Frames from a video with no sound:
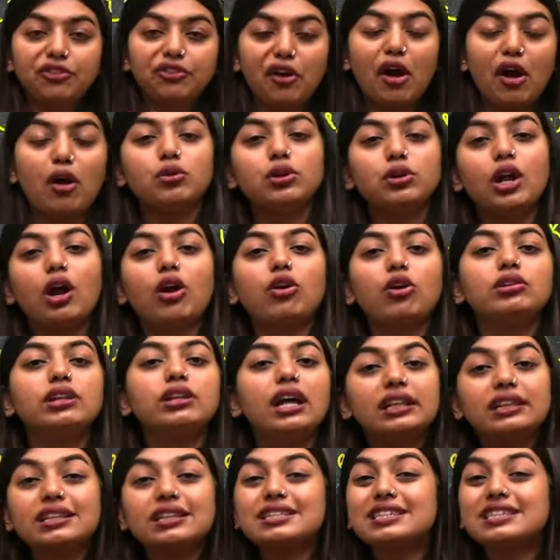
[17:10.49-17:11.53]
found out
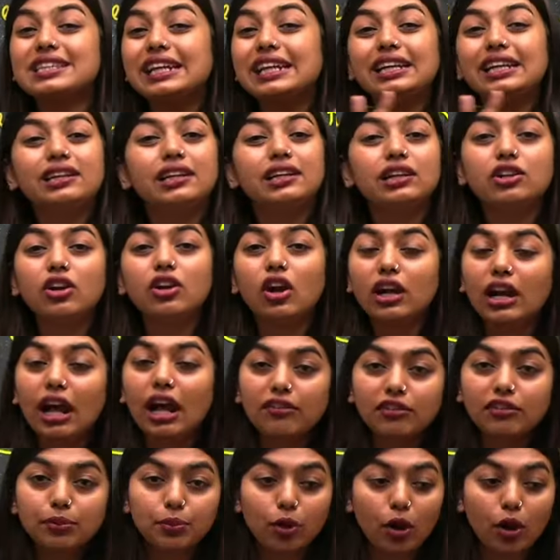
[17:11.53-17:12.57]
that the seed did not
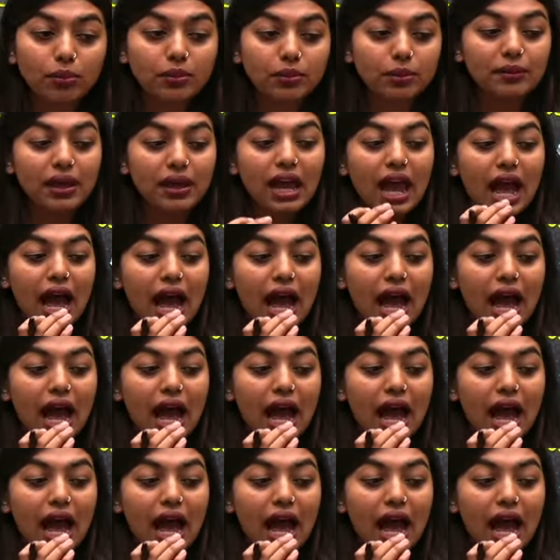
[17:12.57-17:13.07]
have a problem.